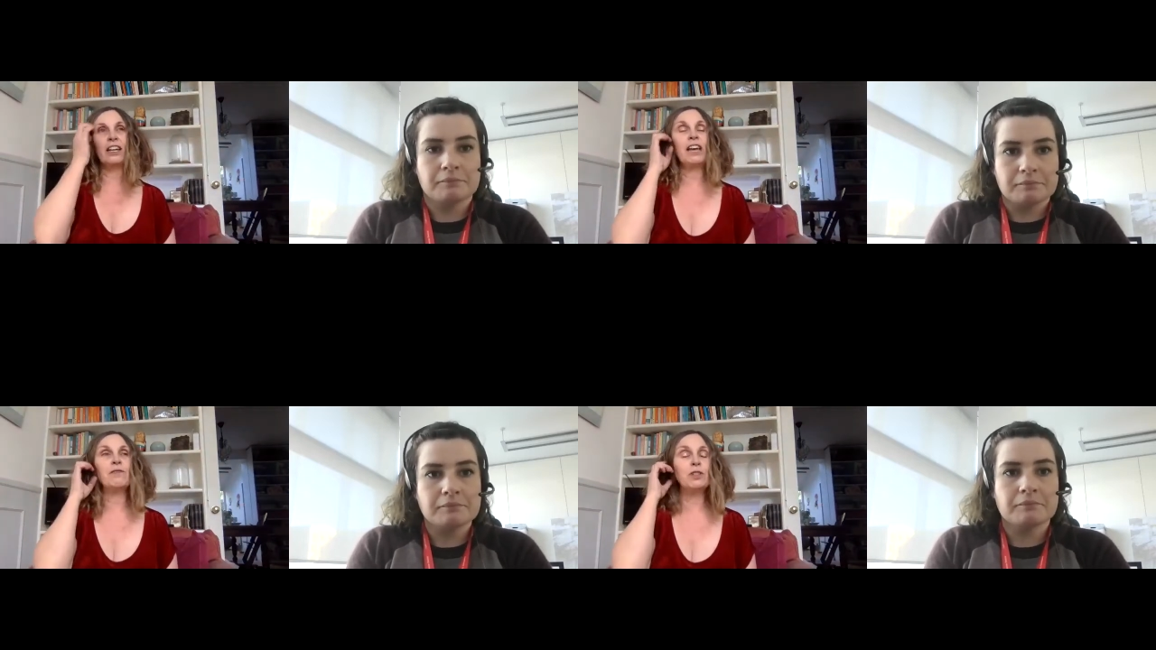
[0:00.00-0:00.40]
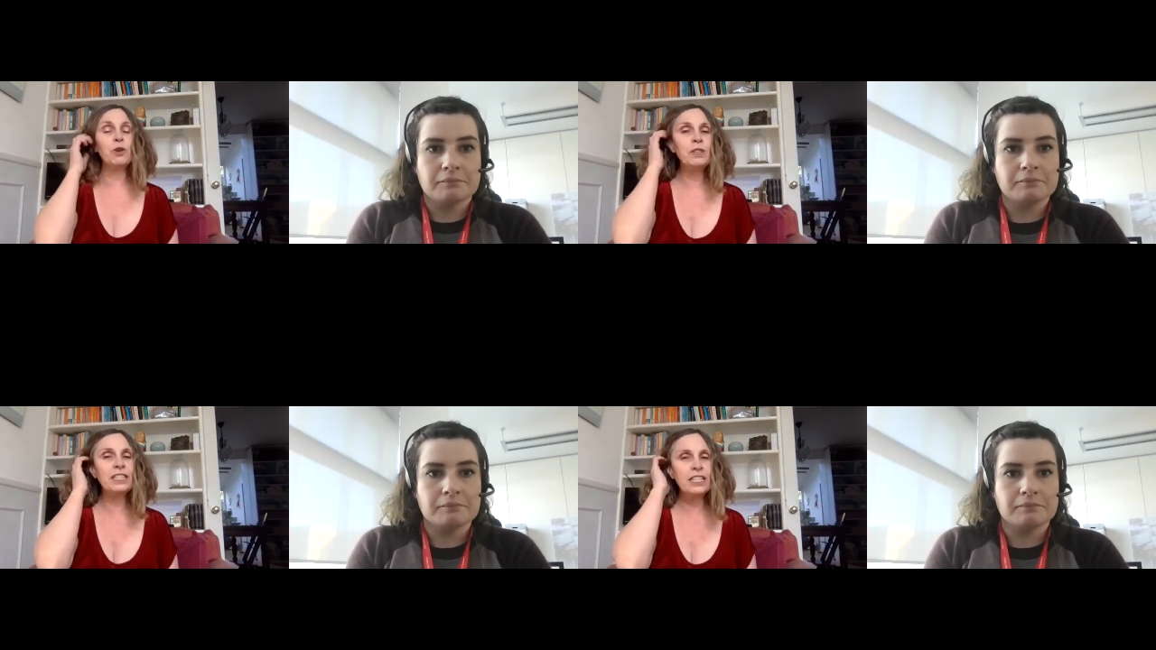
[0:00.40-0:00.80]
Speaker 1: I was
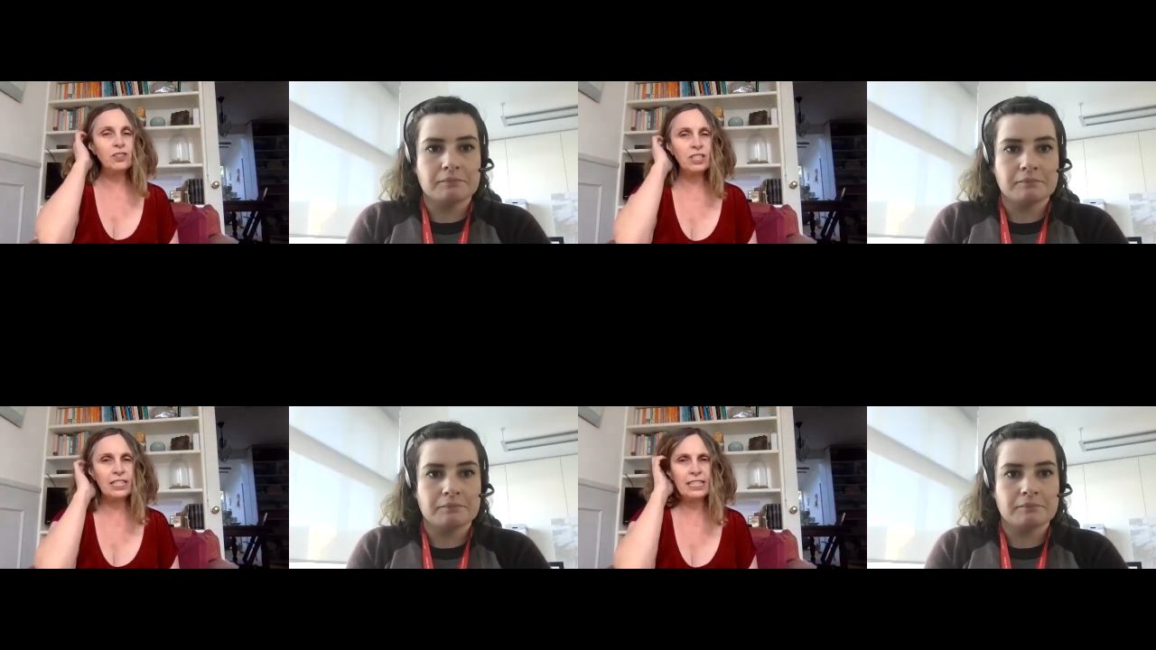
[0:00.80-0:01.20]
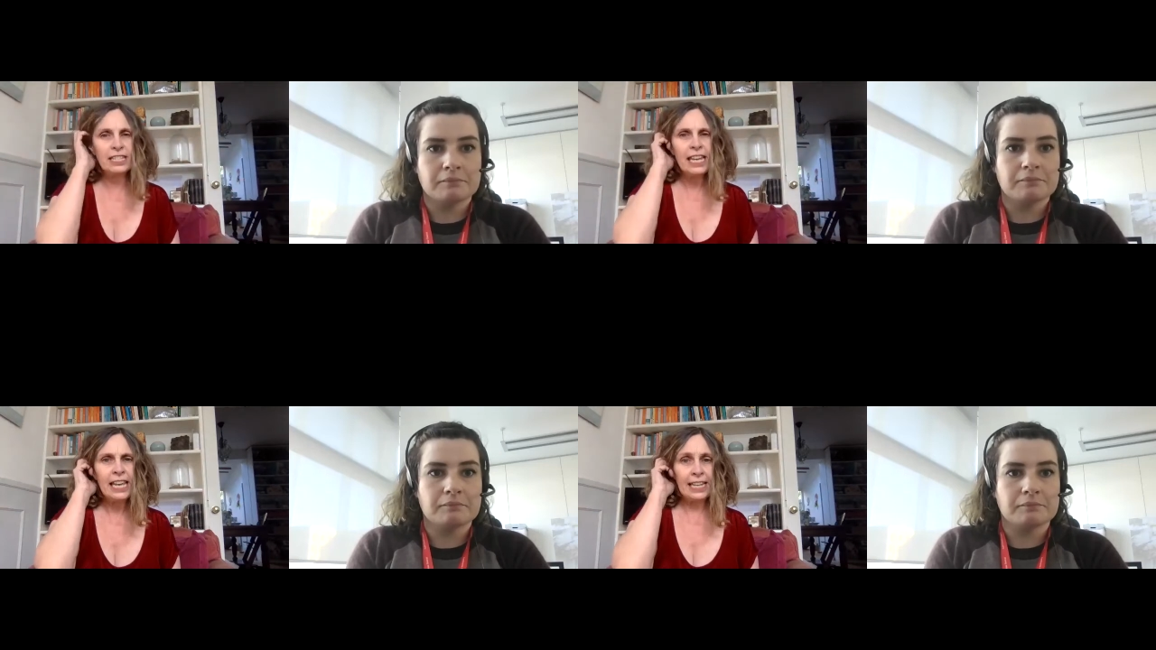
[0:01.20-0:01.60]
always interested
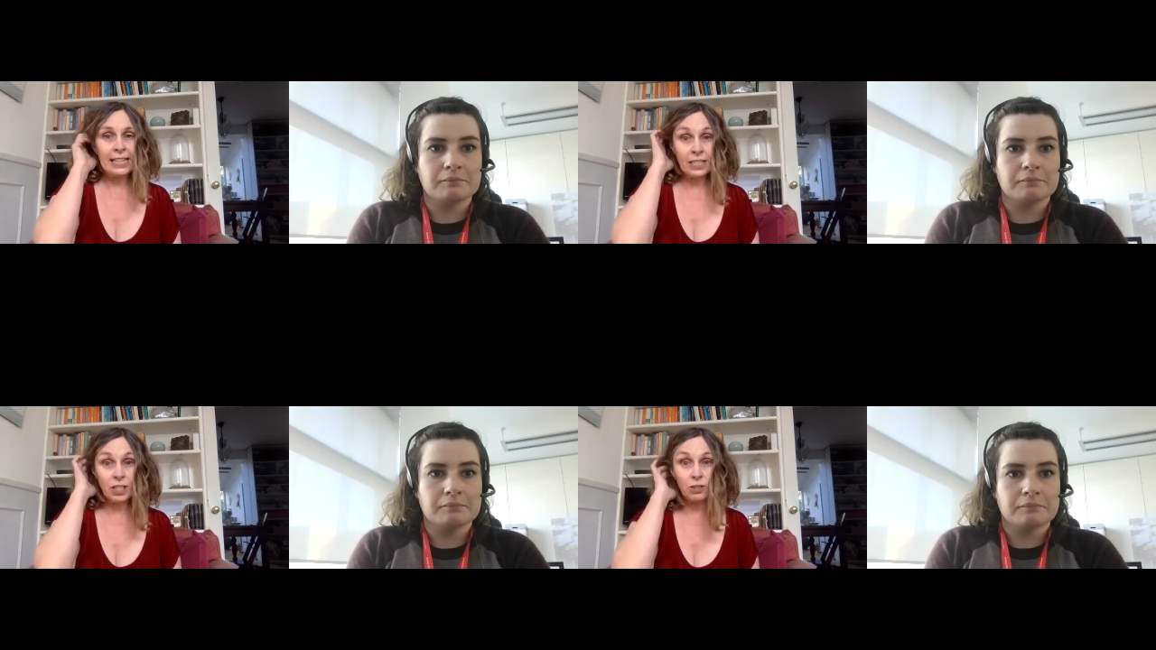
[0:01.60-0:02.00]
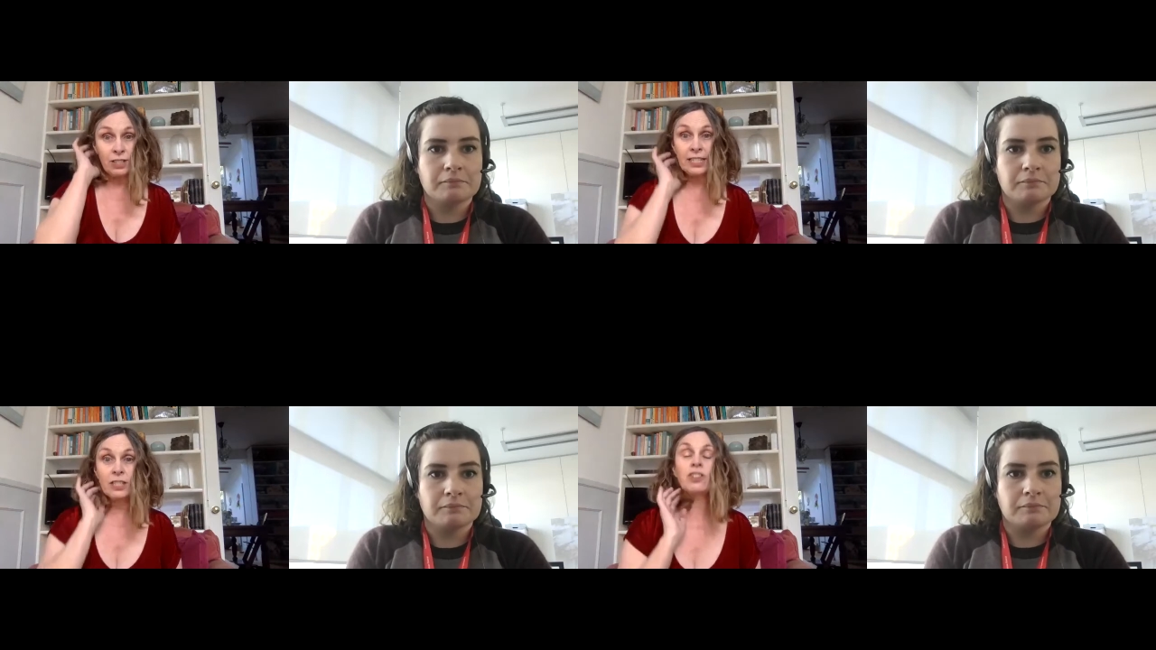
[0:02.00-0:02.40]
in history and
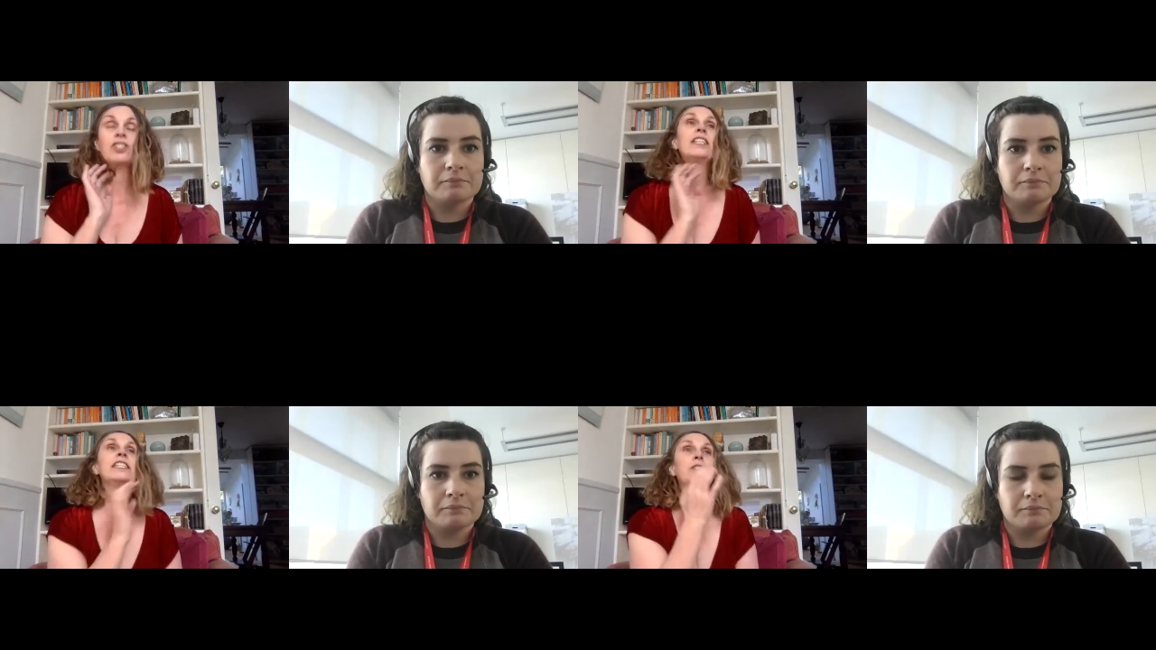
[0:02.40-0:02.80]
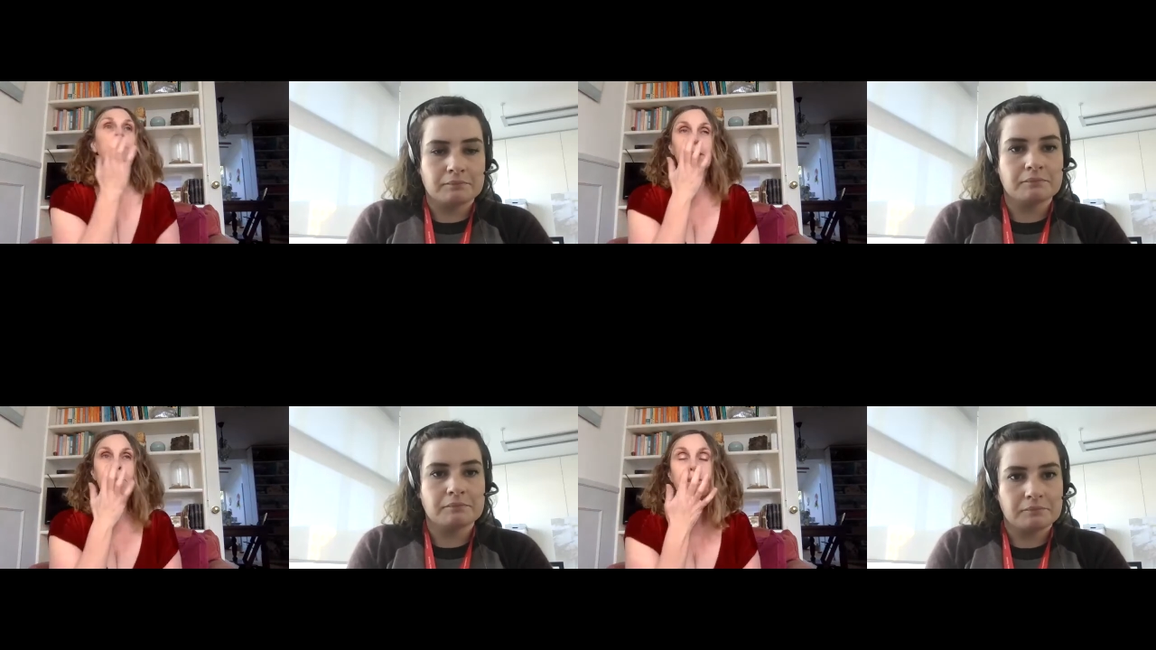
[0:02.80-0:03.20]
social history.